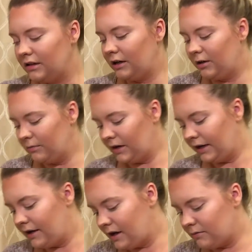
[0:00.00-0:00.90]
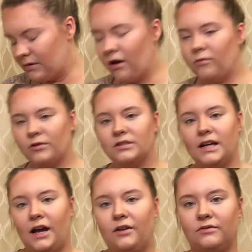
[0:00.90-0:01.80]
I am almost
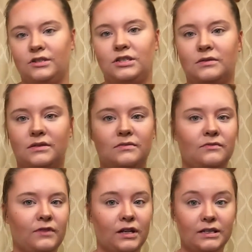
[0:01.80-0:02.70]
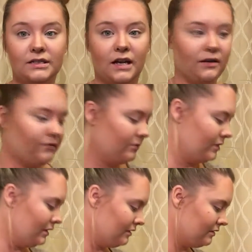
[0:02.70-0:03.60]
out, which is very sad for
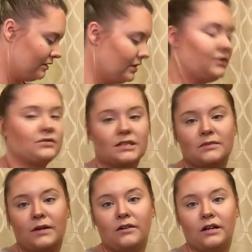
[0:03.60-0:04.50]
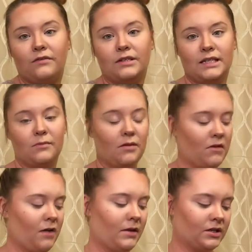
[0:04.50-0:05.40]
me. I use this powder every day. My
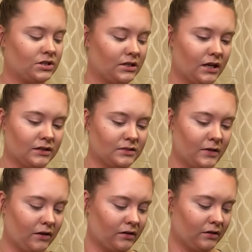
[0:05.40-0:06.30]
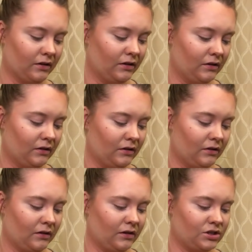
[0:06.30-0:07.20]
mom actually got this powder
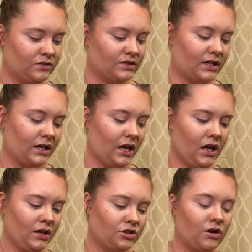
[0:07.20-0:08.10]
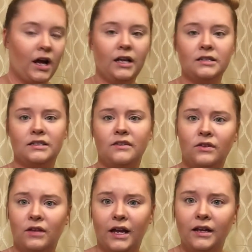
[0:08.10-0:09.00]
and she was like, hey, try it, see if
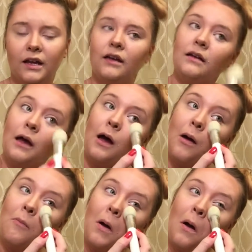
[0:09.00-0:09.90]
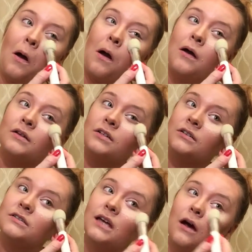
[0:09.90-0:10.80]
you like it.
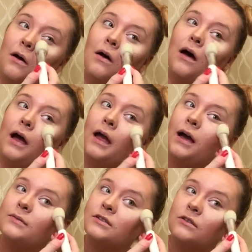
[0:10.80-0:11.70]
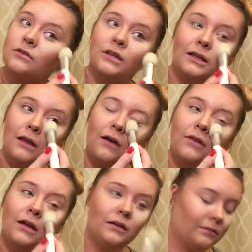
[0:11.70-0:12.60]
Turns out I absolutely love
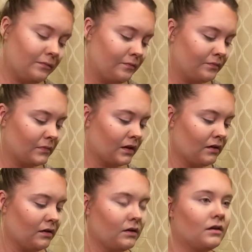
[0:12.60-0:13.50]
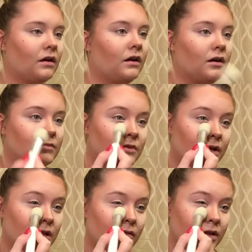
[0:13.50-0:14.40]
it. So
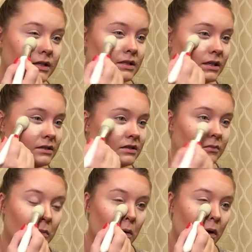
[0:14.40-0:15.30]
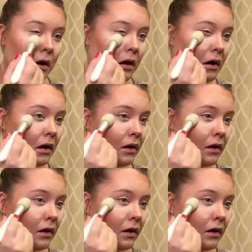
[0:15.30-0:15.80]
I definitely need to get some more.